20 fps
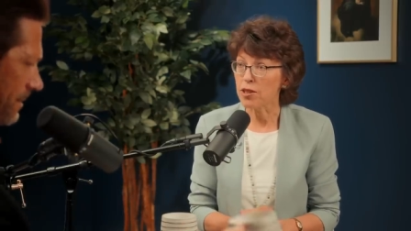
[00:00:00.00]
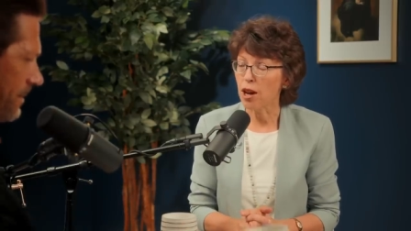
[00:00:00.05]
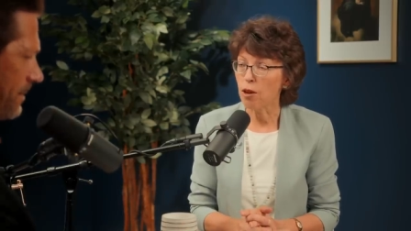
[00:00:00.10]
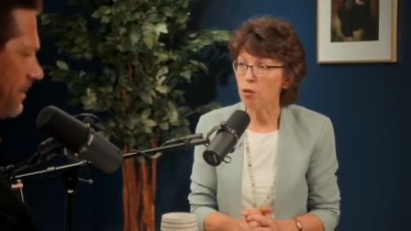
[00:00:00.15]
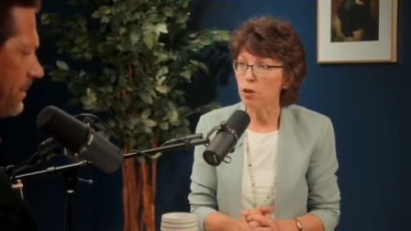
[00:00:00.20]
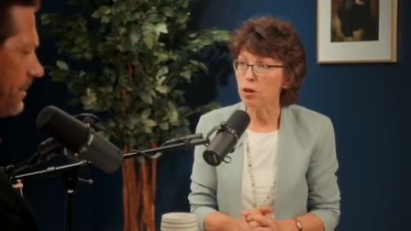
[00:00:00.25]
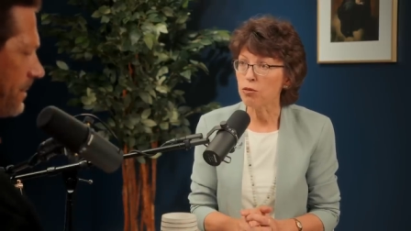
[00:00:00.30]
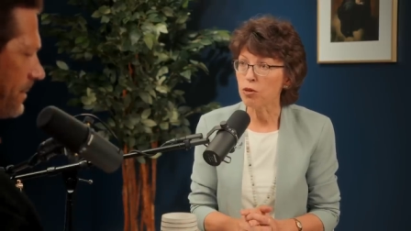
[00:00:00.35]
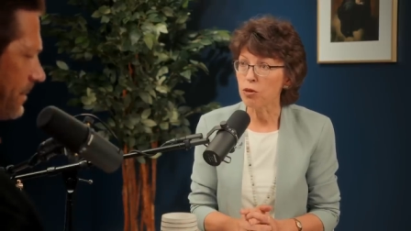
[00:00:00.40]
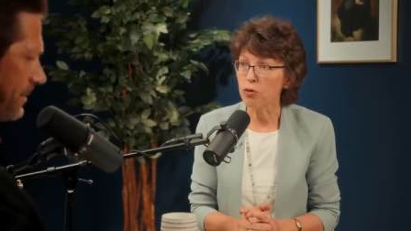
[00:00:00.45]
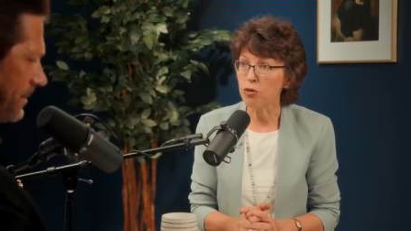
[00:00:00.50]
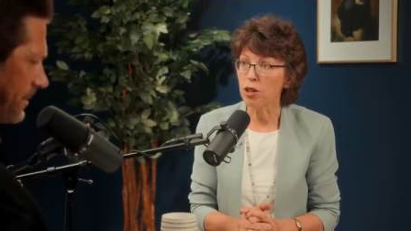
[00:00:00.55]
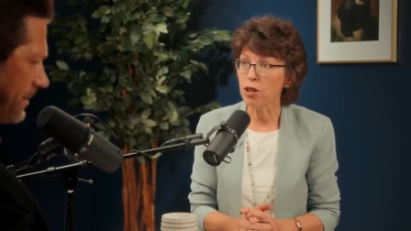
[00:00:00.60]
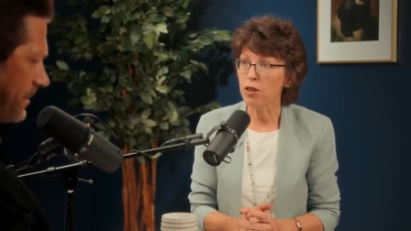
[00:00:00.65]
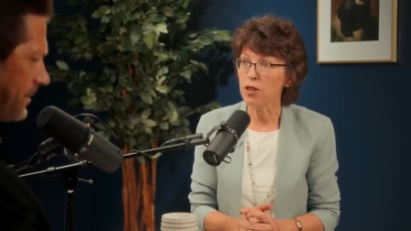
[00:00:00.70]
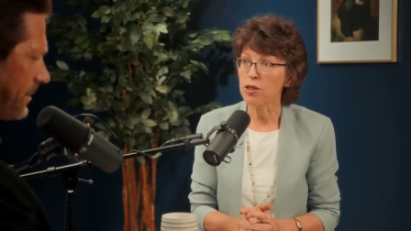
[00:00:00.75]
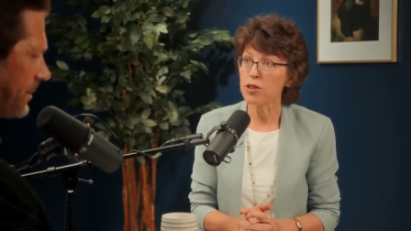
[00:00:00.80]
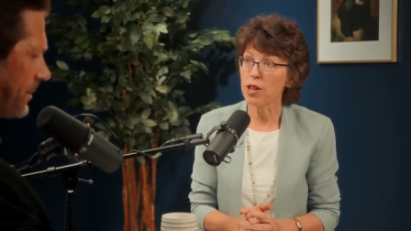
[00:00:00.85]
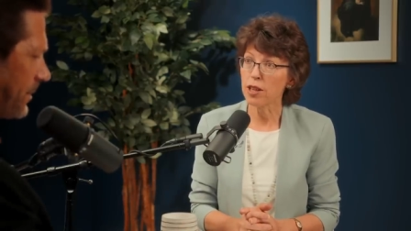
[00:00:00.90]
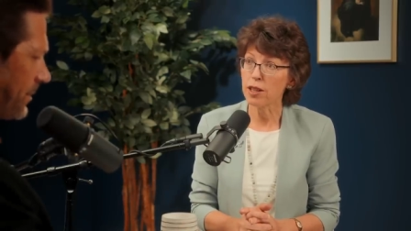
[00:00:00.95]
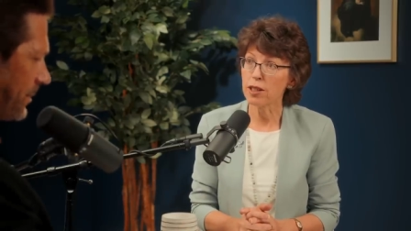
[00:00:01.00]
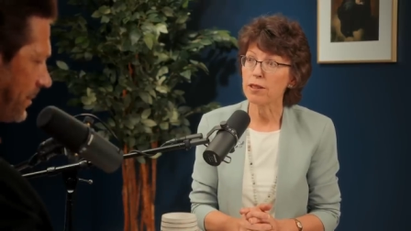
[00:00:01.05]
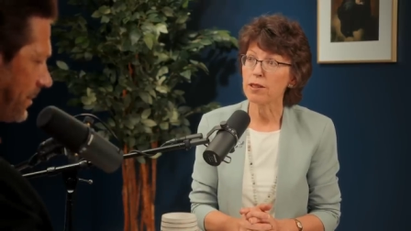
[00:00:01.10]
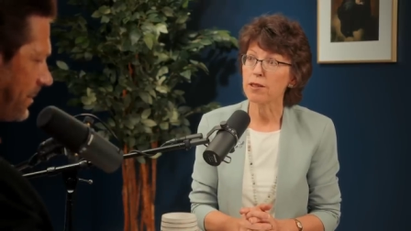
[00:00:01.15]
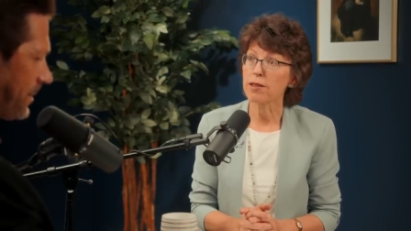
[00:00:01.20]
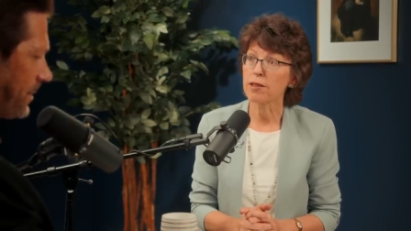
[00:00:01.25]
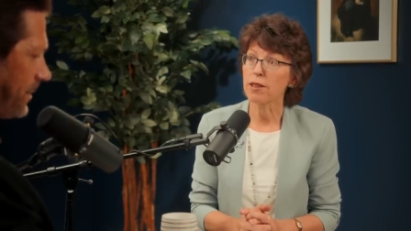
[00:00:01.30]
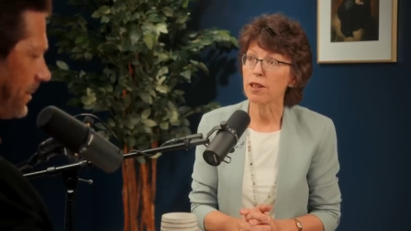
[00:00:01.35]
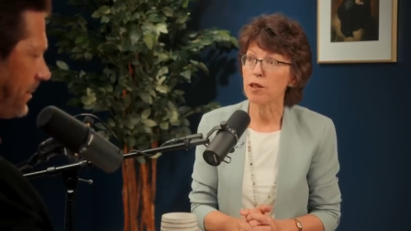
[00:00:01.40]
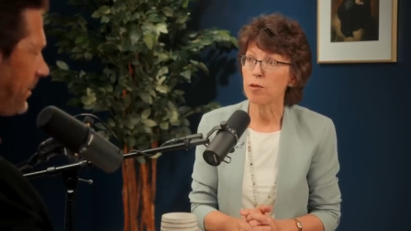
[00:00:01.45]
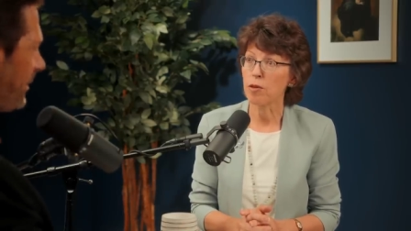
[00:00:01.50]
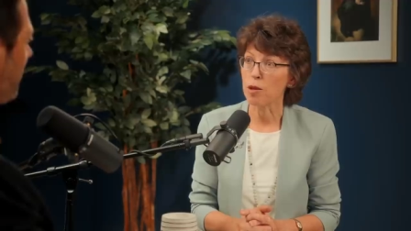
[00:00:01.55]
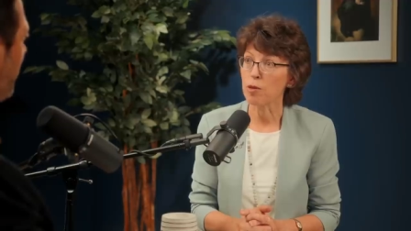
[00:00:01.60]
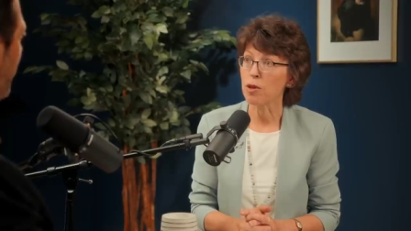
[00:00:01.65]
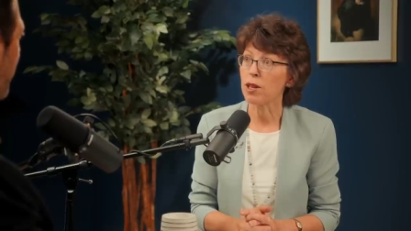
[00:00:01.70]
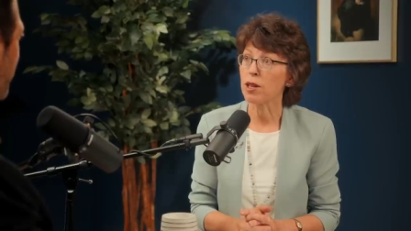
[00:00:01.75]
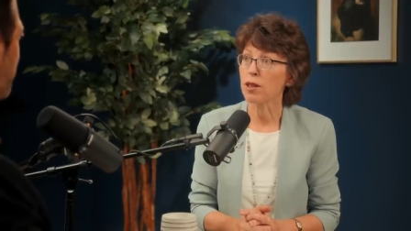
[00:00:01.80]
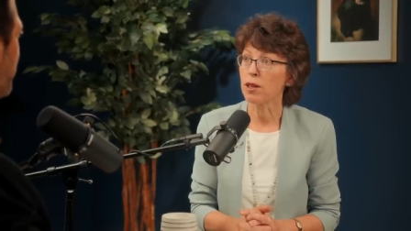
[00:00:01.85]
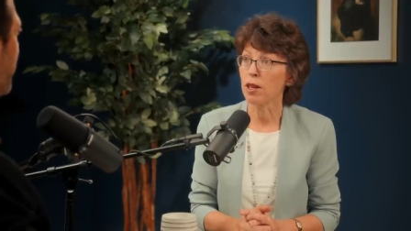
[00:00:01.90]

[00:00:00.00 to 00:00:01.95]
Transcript: how we fulfill the second commandment,